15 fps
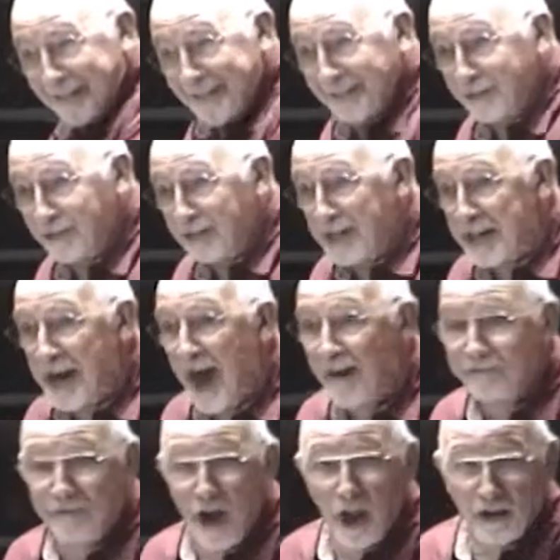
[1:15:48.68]
You did not
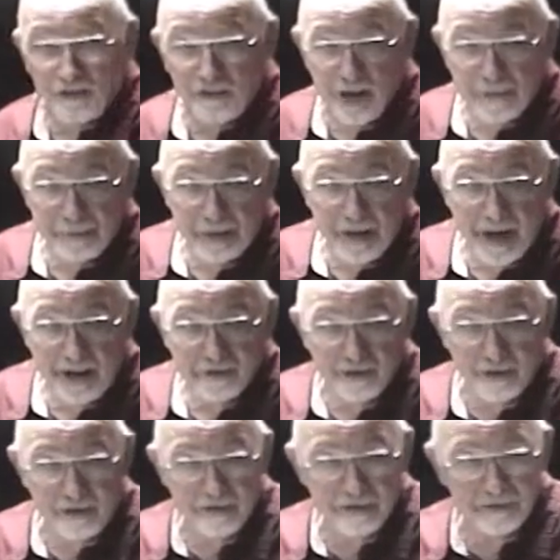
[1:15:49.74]
fall asleep in that
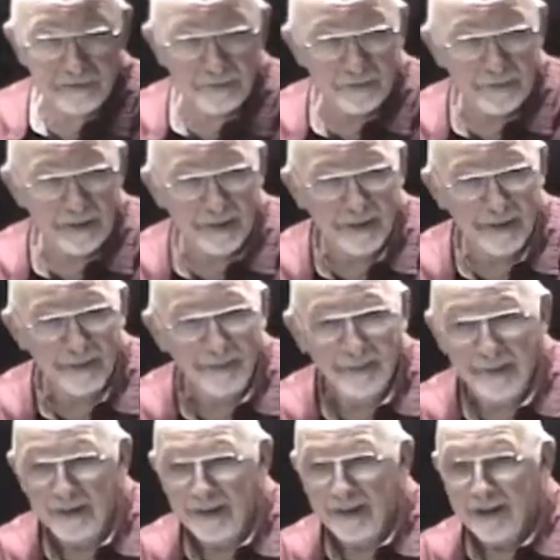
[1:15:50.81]
church.
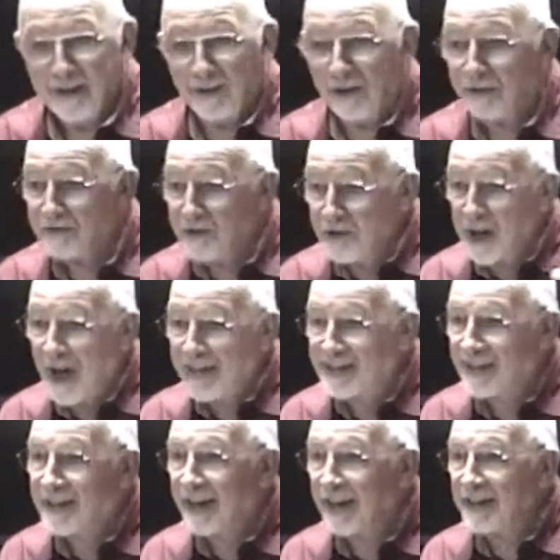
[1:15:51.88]
Or if you got to
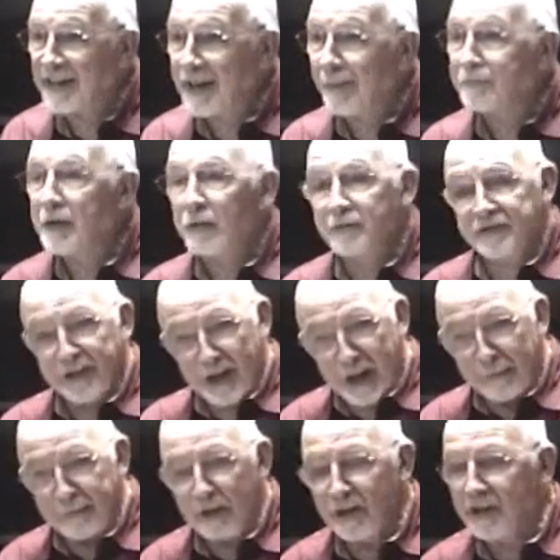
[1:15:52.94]
cutting up, there was a
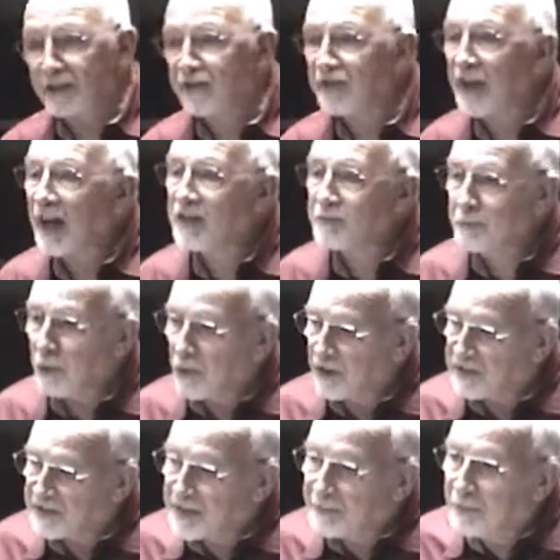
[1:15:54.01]
couple of good-sized
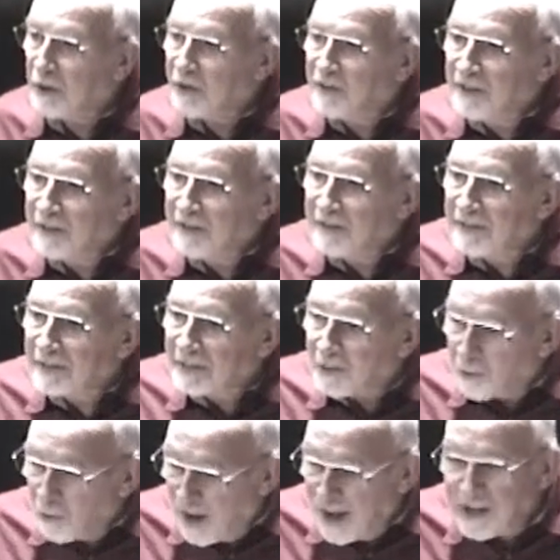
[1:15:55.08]
boys come over and
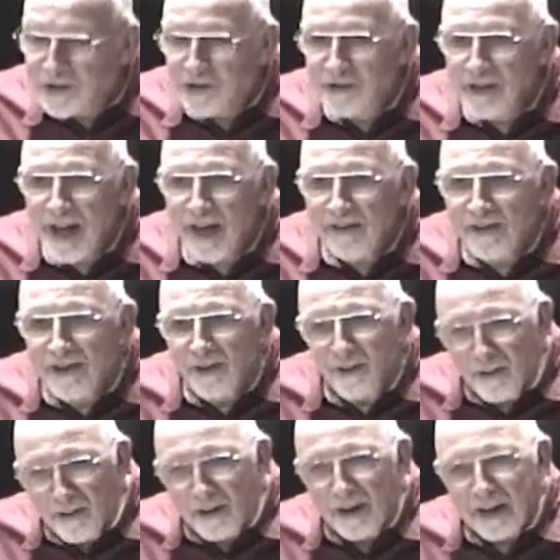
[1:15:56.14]
quiet you down in a
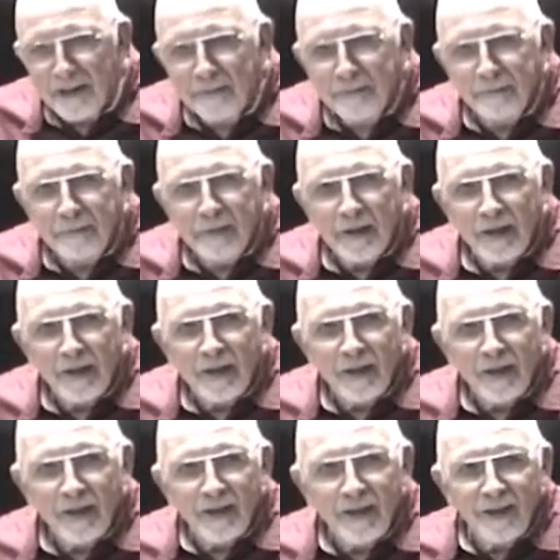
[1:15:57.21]
hurry.
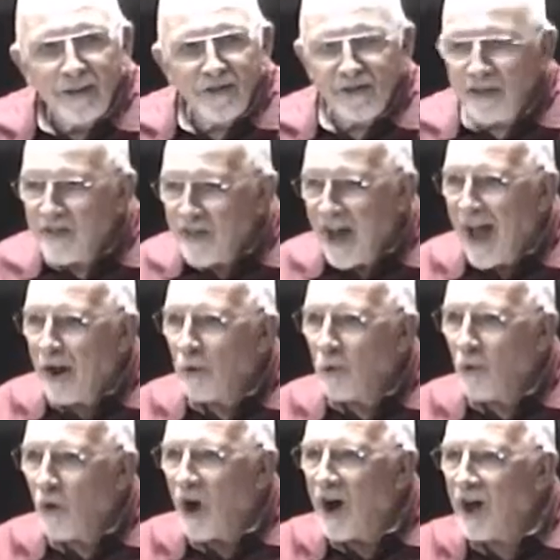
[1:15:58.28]
You see, that
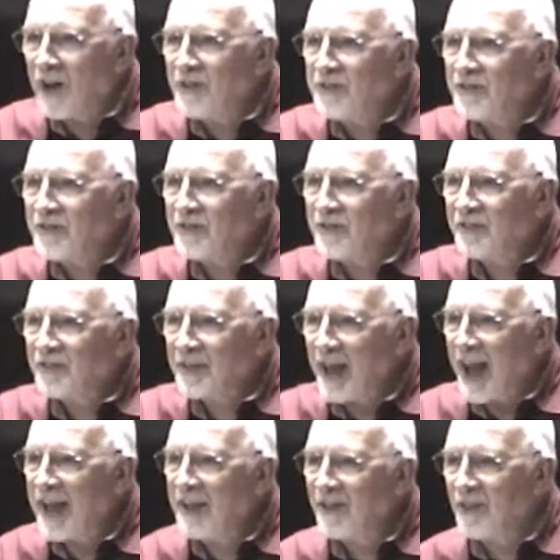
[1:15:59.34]
was
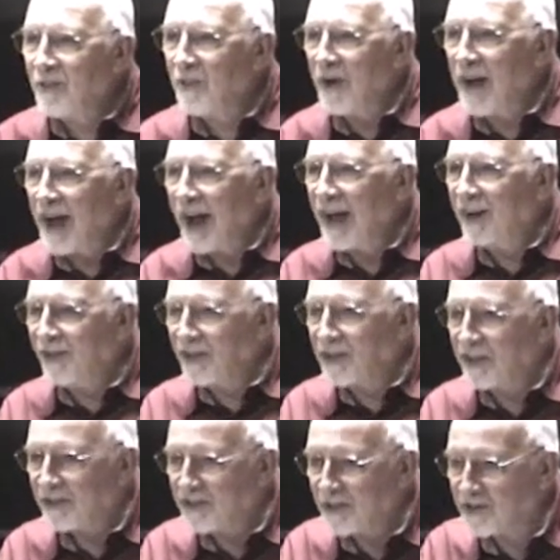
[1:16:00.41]
kind of the way I look
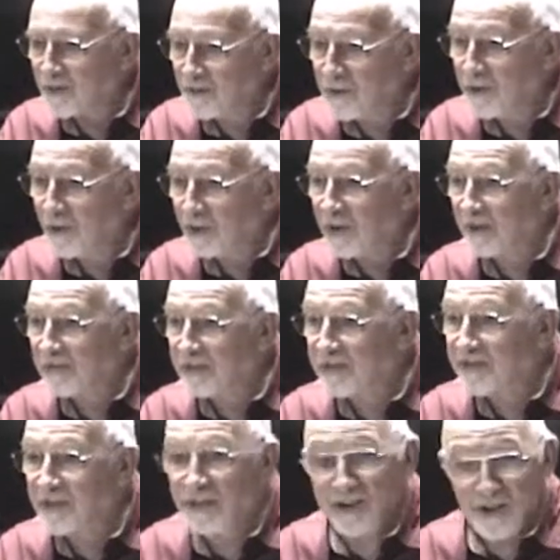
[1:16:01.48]
at this ruler of the
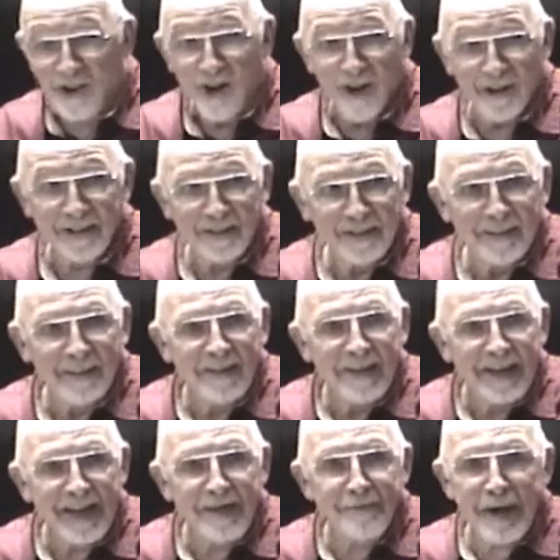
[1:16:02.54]
synagogue.
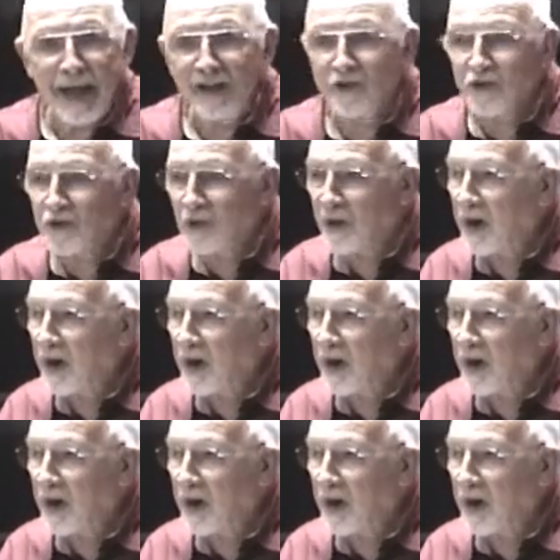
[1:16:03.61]
He made sure